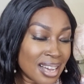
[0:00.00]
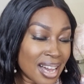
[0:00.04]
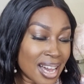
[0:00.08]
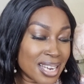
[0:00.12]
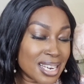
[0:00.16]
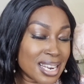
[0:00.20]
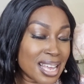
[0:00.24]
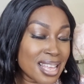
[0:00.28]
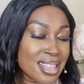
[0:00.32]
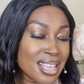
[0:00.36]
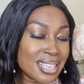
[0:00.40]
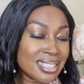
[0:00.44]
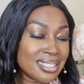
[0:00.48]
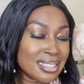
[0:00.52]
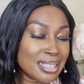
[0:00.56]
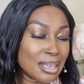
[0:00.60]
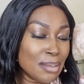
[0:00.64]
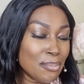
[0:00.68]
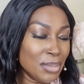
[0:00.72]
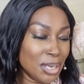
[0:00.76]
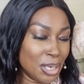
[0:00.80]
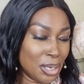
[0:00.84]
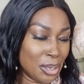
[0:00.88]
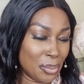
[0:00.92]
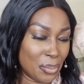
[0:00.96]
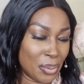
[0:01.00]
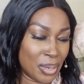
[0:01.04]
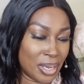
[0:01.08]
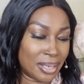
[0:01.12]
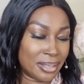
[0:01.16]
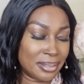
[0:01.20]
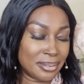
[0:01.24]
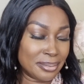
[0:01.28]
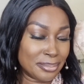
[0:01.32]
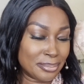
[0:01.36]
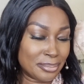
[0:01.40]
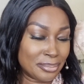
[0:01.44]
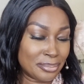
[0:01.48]
Another similar
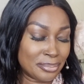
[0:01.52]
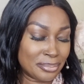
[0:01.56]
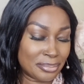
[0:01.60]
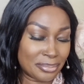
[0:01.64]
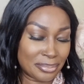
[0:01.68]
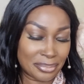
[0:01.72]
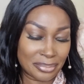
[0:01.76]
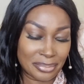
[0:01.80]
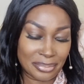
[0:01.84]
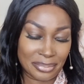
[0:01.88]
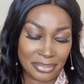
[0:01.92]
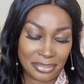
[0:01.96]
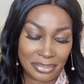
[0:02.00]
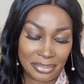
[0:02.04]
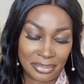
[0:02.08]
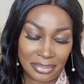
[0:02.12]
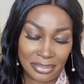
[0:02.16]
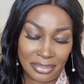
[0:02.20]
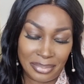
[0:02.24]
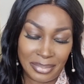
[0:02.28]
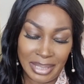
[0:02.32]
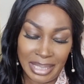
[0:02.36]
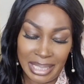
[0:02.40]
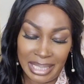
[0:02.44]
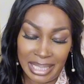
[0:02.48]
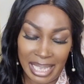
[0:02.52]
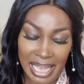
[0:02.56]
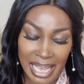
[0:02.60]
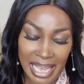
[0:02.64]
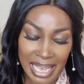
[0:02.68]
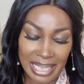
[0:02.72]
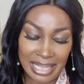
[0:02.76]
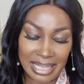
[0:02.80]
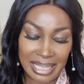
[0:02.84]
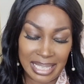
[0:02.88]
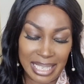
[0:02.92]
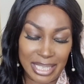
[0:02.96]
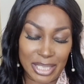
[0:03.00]
one
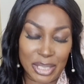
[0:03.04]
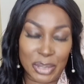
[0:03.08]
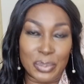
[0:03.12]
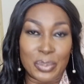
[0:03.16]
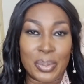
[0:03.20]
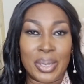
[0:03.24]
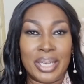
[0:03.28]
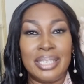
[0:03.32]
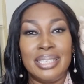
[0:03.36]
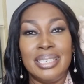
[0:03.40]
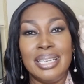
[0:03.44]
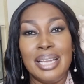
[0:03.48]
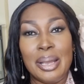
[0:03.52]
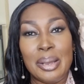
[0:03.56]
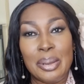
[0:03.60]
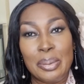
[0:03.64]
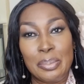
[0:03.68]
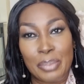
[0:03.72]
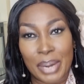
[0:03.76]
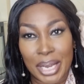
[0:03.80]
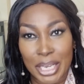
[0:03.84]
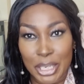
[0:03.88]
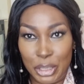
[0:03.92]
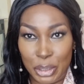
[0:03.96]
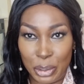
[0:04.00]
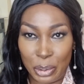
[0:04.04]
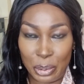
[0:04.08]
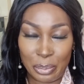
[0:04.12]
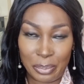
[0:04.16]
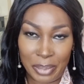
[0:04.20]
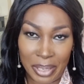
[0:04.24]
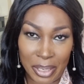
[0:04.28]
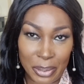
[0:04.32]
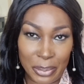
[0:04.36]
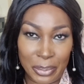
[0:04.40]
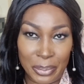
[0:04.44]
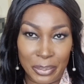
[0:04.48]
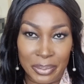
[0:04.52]
is this one by Jo
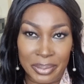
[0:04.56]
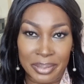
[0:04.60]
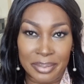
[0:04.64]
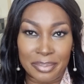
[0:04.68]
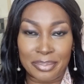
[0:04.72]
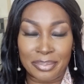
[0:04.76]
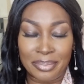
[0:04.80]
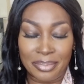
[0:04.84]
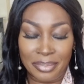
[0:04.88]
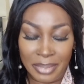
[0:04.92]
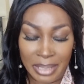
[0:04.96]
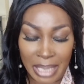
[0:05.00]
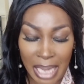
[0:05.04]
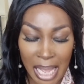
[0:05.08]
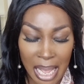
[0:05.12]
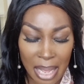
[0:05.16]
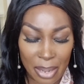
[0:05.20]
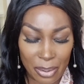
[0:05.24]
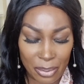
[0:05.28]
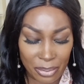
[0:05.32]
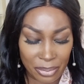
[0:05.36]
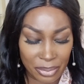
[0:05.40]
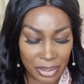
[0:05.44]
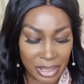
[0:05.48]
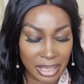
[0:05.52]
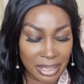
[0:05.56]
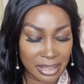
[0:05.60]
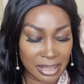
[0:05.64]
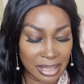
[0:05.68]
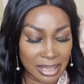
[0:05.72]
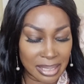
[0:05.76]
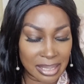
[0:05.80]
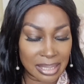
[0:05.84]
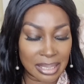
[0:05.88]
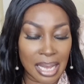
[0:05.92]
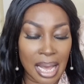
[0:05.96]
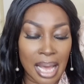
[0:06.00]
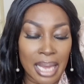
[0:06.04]
Malone. Now, this
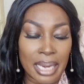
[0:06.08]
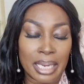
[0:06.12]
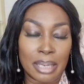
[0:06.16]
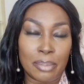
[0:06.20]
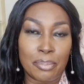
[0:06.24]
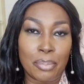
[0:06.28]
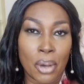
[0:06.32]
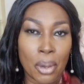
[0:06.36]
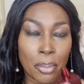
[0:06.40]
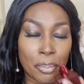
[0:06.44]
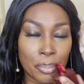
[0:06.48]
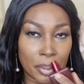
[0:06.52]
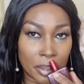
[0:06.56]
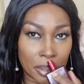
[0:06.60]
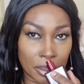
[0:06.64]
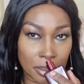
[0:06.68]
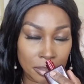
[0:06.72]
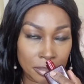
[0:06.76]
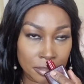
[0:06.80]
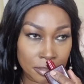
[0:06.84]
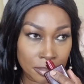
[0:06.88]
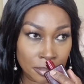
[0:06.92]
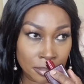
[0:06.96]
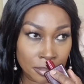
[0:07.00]
is Scarlet Poppy.